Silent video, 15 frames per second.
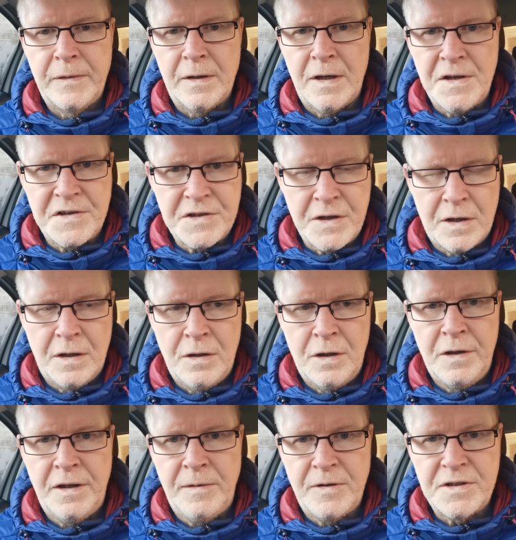and start
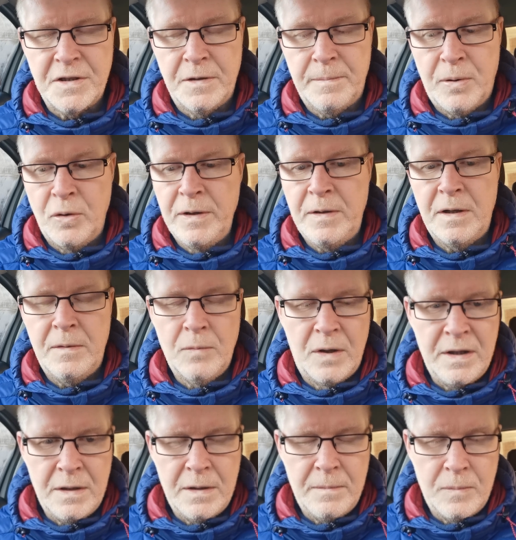learning to the point
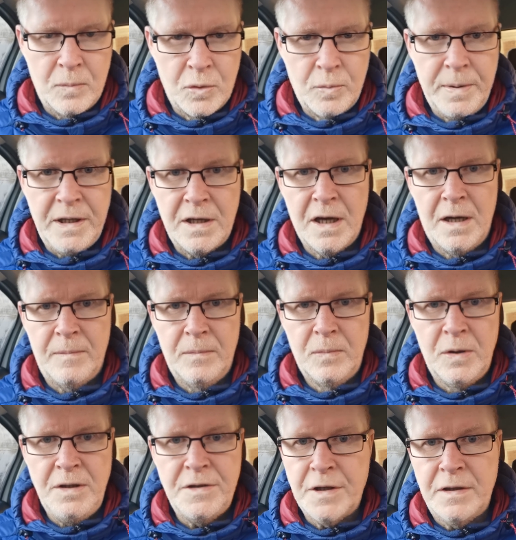will become
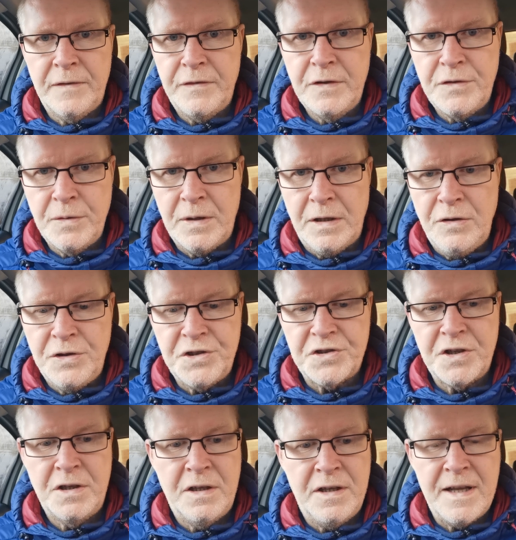where you don't have to do it. You're just
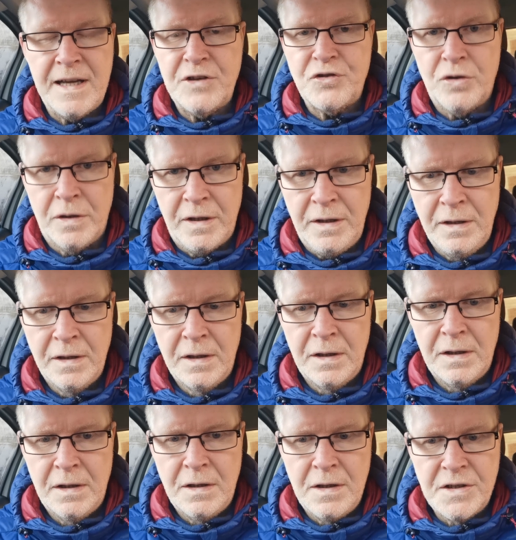going to naturally
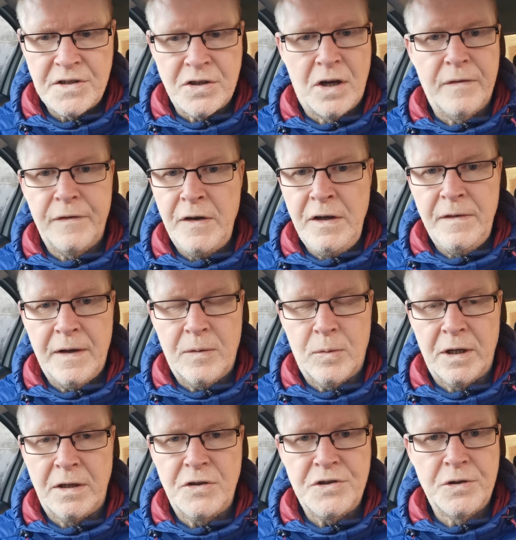start feeling that
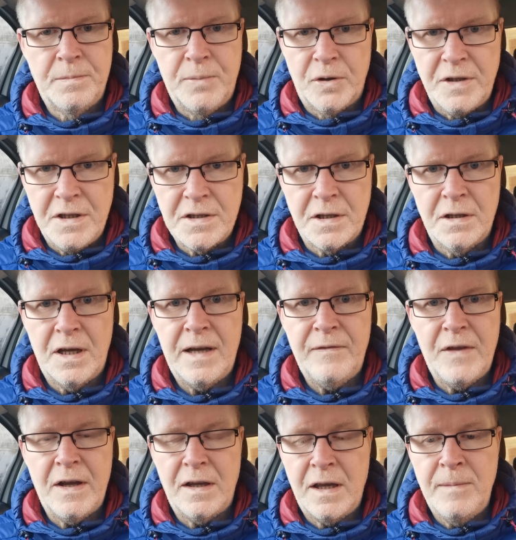way because your body is going to have
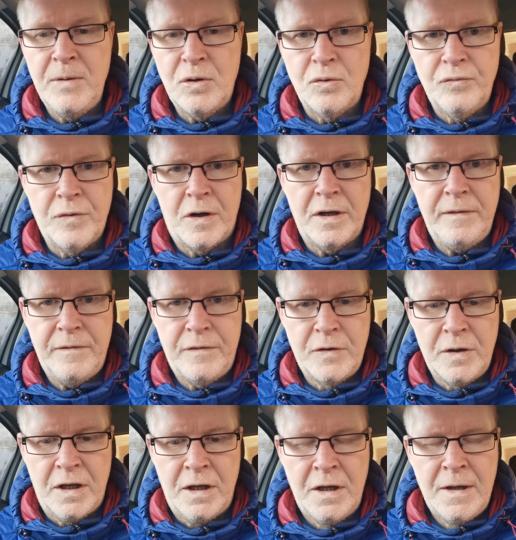that chemical running through
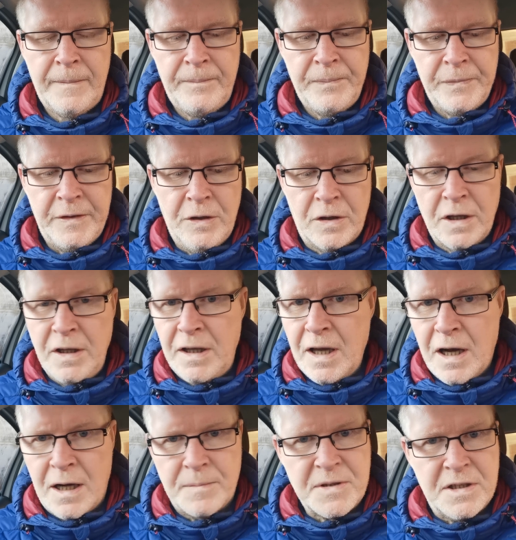it. You're going to get
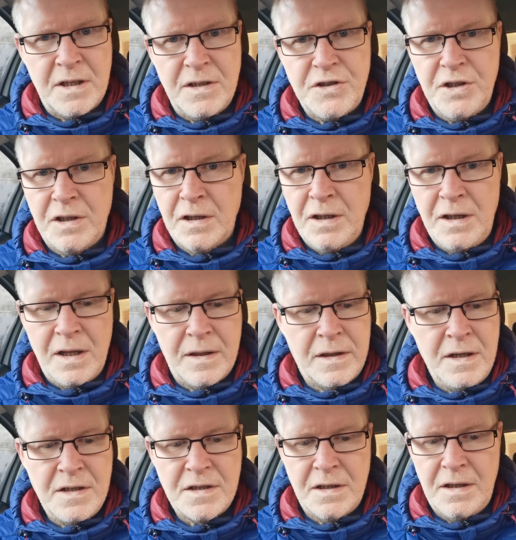upsets. You're going to get
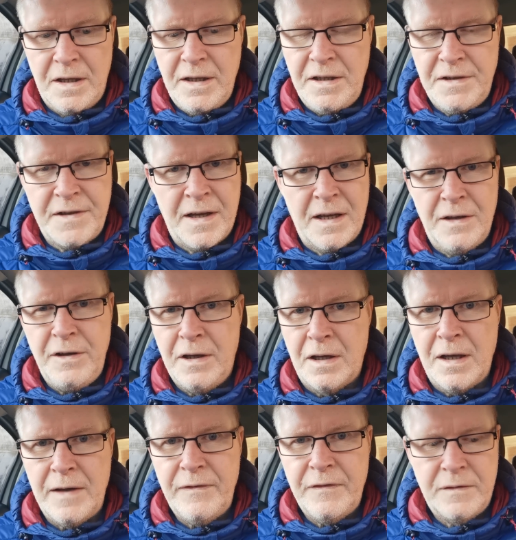things that let you down. You're going
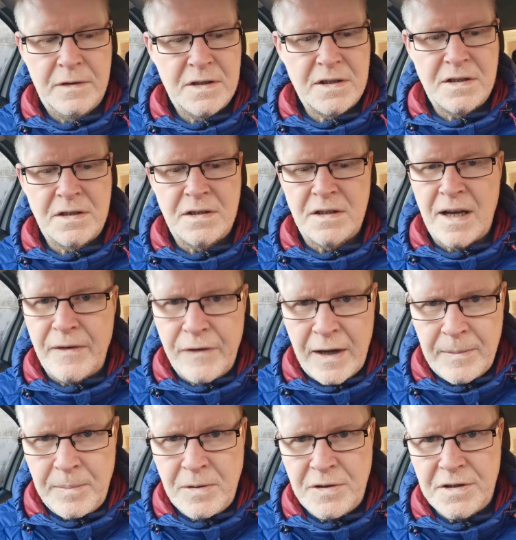to have stuff
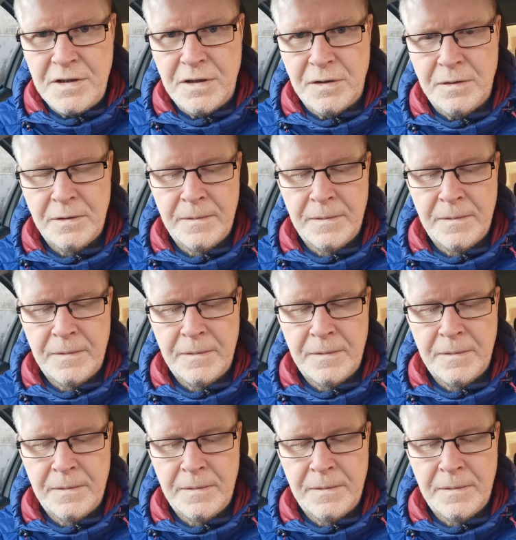happen to you.